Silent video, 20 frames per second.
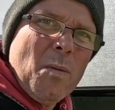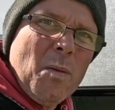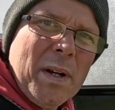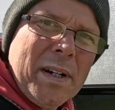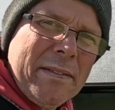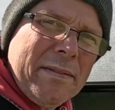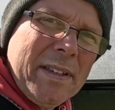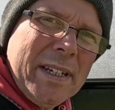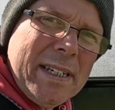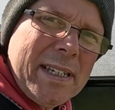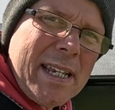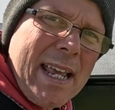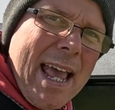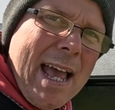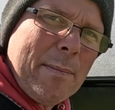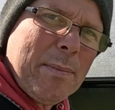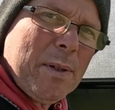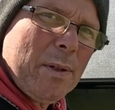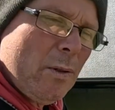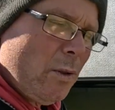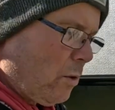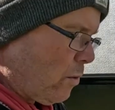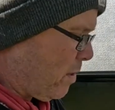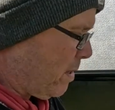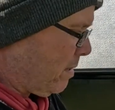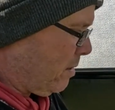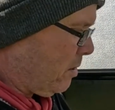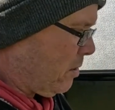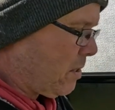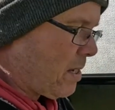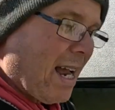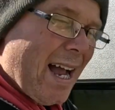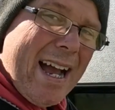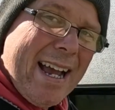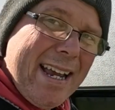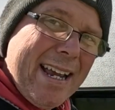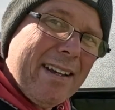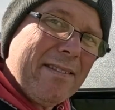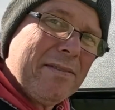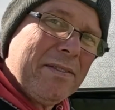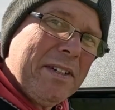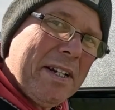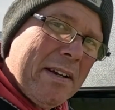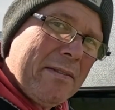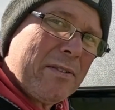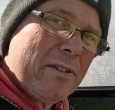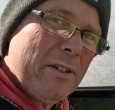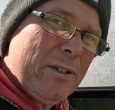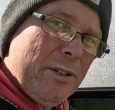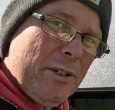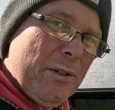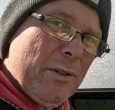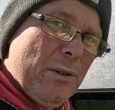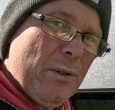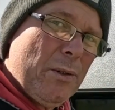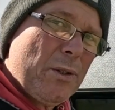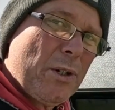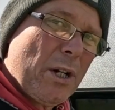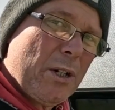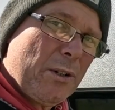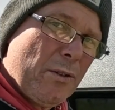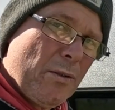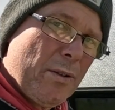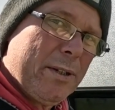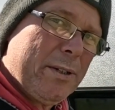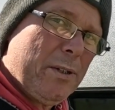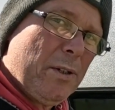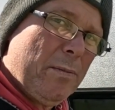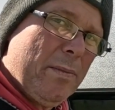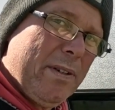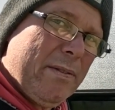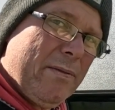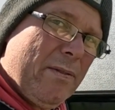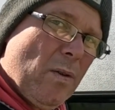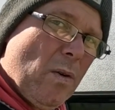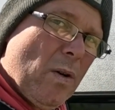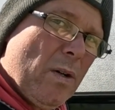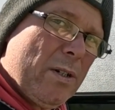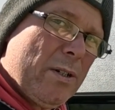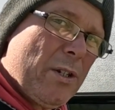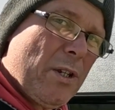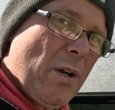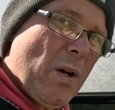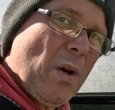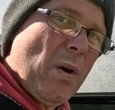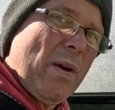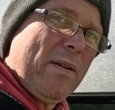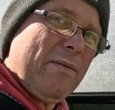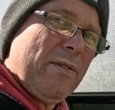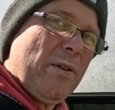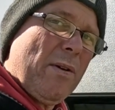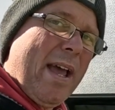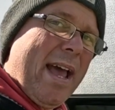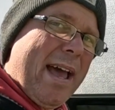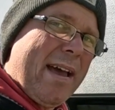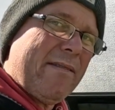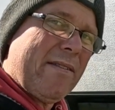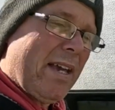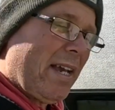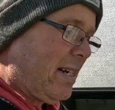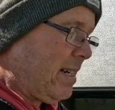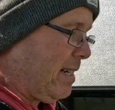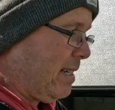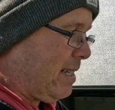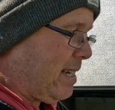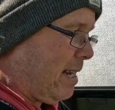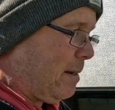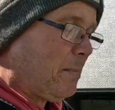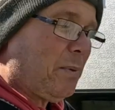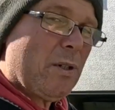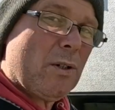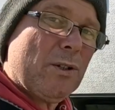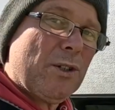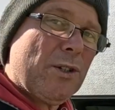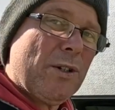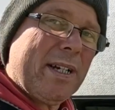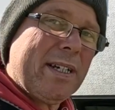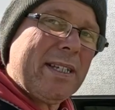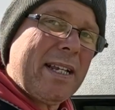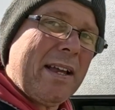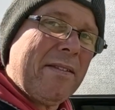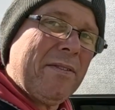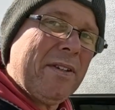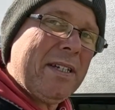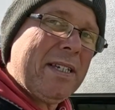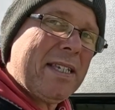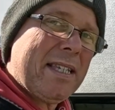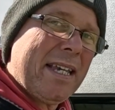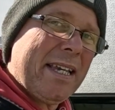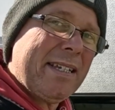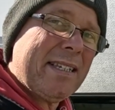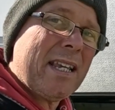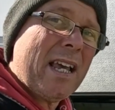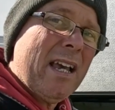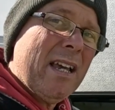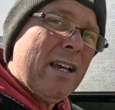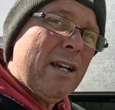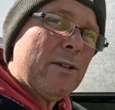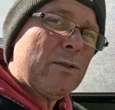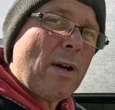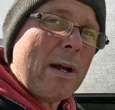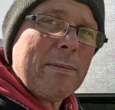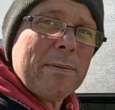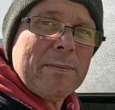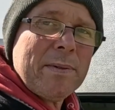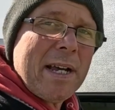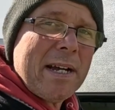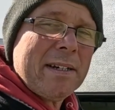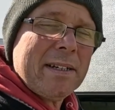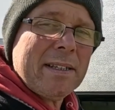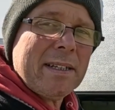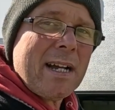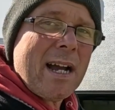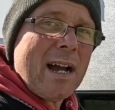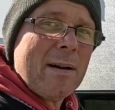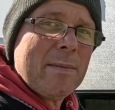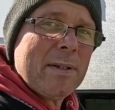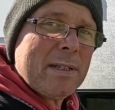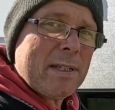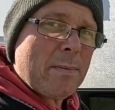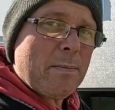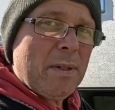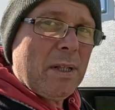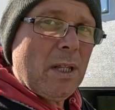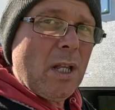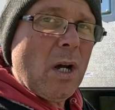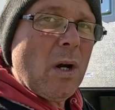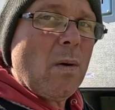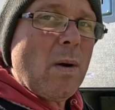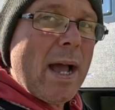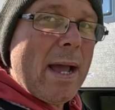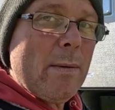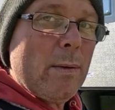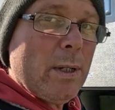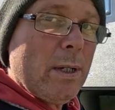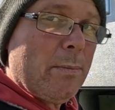One of these Capital griddles. I have never used a griddle before, so if you have any tips or tricks on these things, drop them down in the comments below. I would